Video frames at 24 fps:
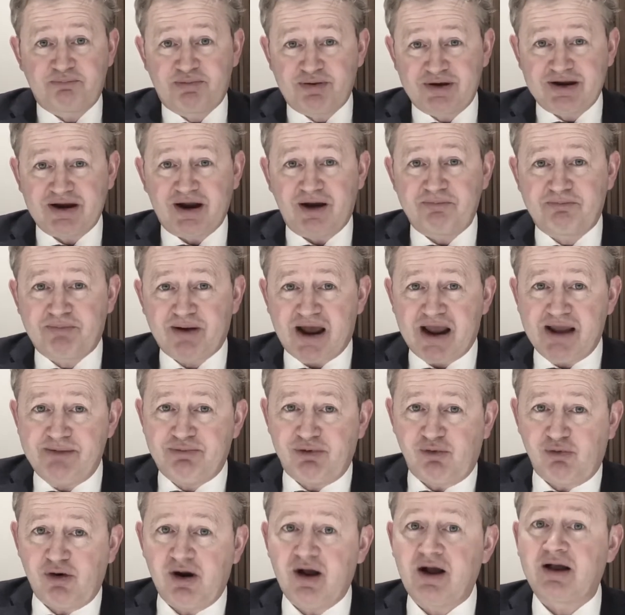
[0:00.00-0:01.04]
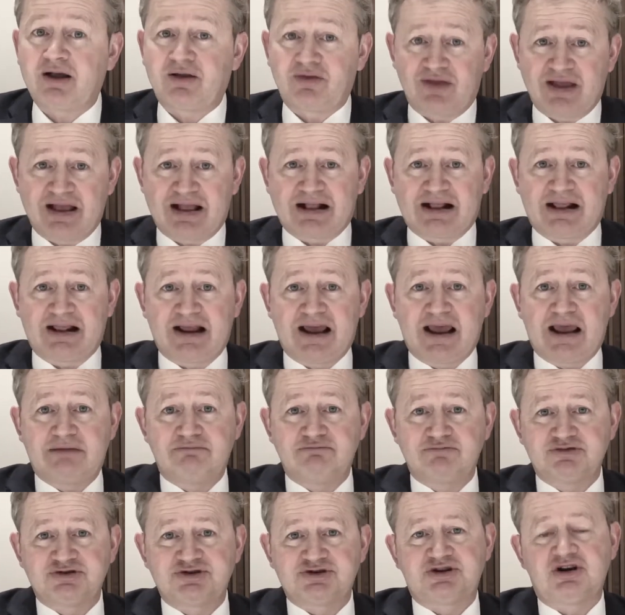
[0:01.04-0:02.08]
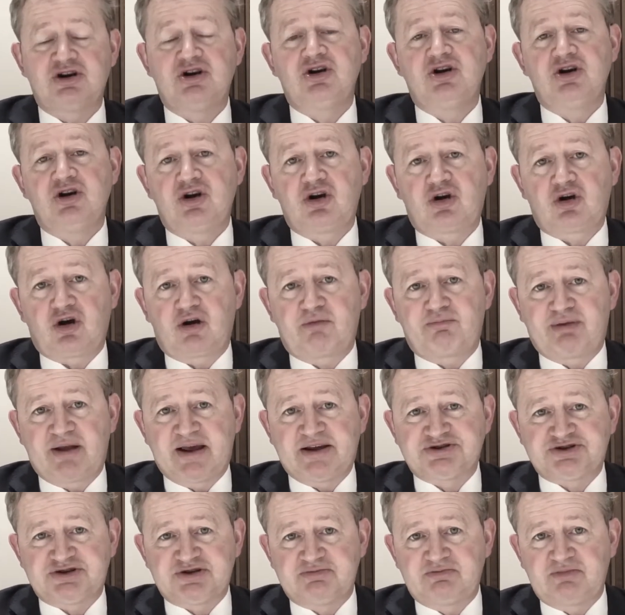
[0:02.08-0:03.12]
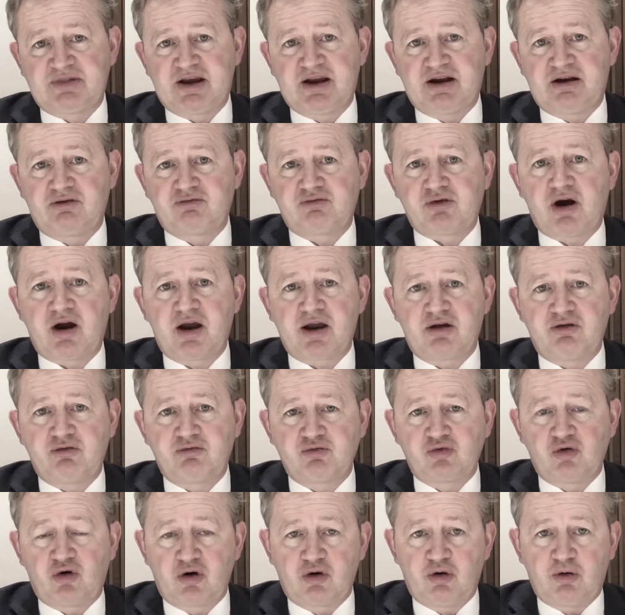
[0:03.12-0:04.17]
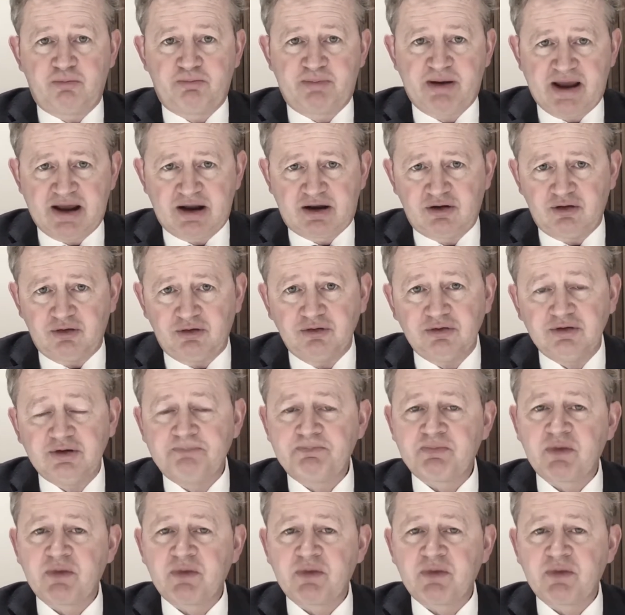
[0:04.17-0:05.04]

you know, paperwork and their claims, God bless them, in a right royal pickle.